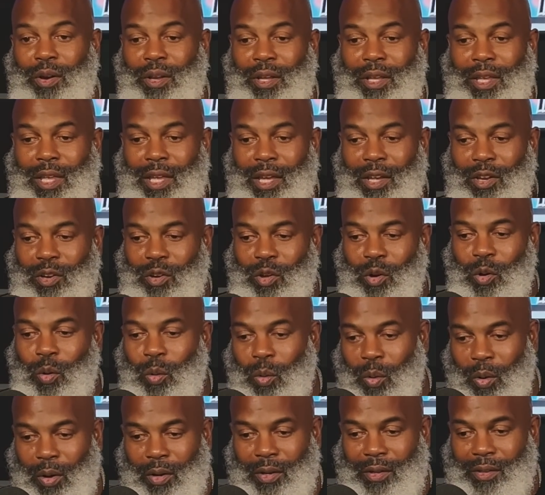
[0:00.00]
going to get
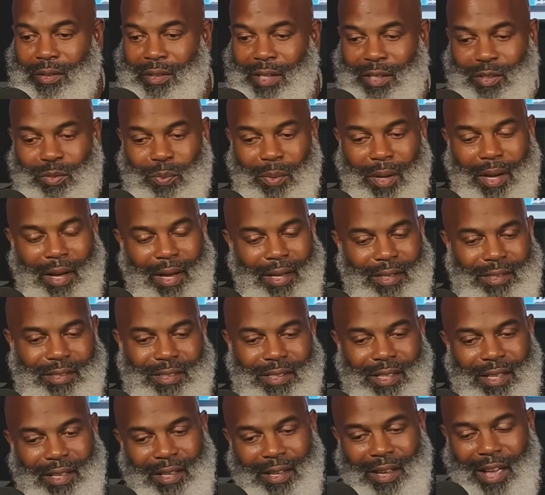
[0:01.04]
caught. That's why
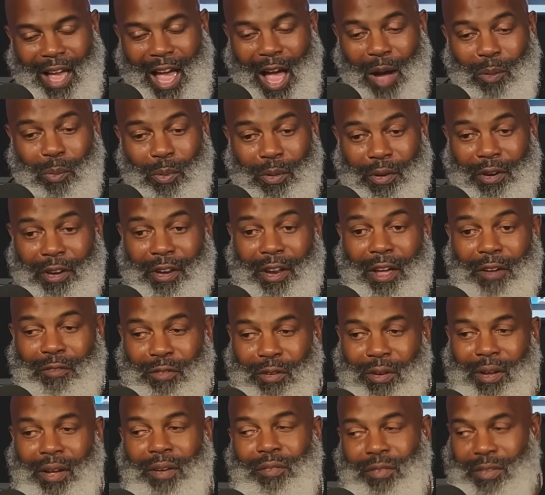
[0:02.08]
I say I will
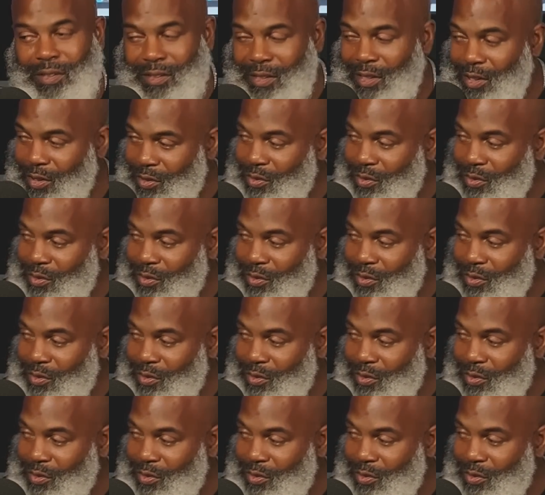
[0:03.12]
never ever